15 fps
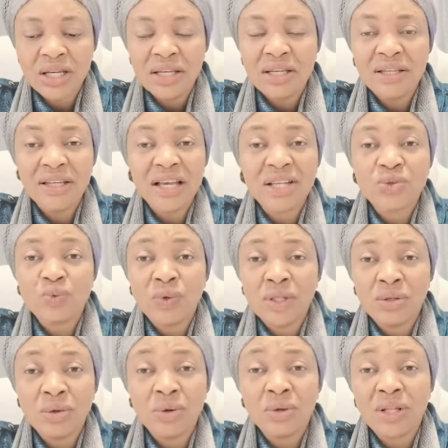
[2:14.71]
Yes, we
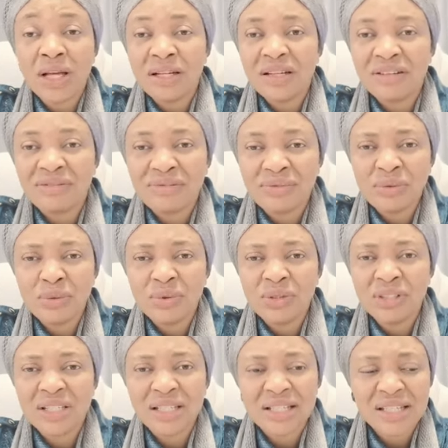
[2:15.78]
know that the food
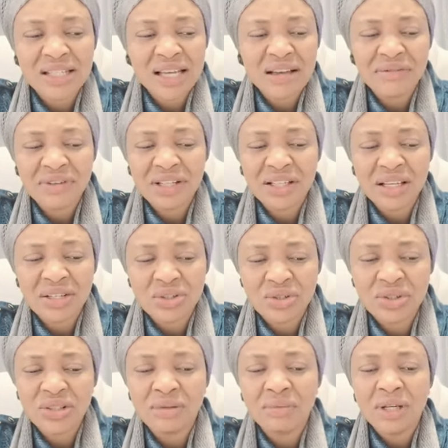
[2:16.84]
they serve in the
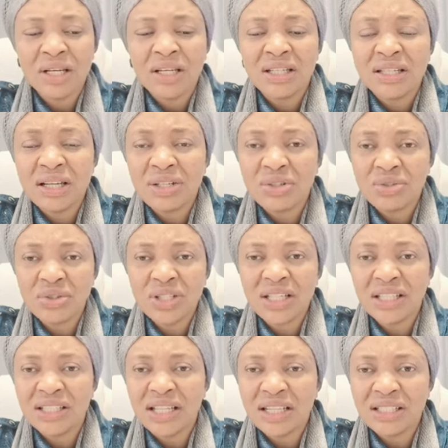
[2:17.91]
dream, the
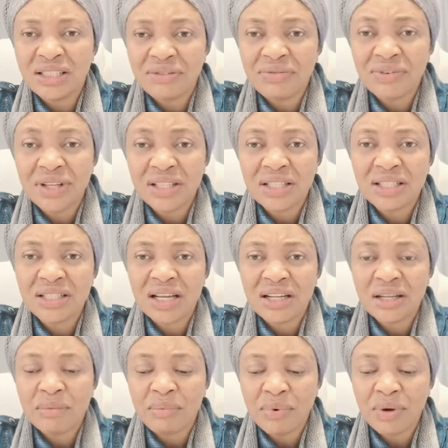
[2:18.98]
drink, the different things that
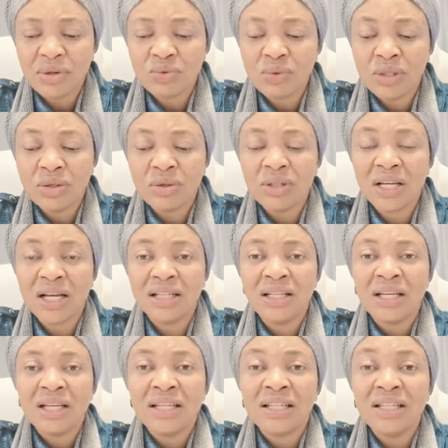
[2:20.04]
they brought, we know that
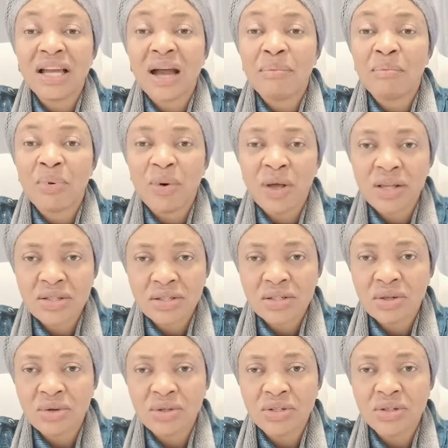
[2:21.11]
they are
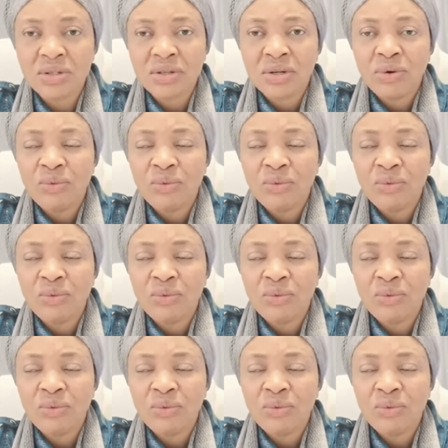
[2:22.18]
poisonous.